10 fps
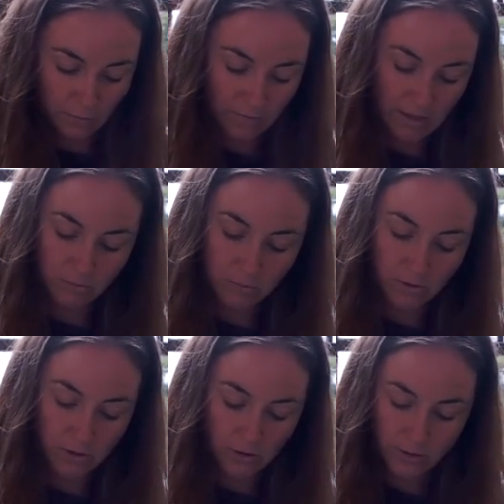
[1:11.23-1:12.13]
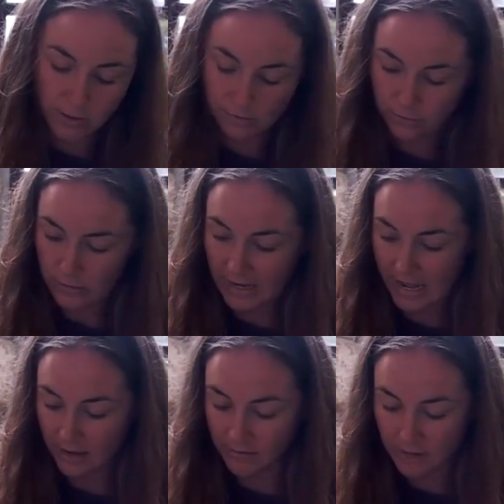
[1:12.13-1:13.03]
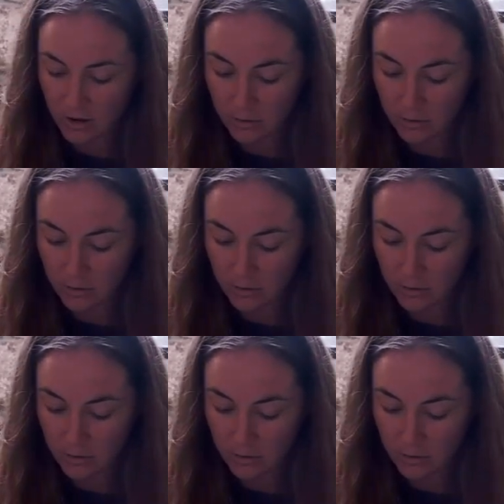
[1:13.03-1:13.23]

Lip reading: with these beautiful leaves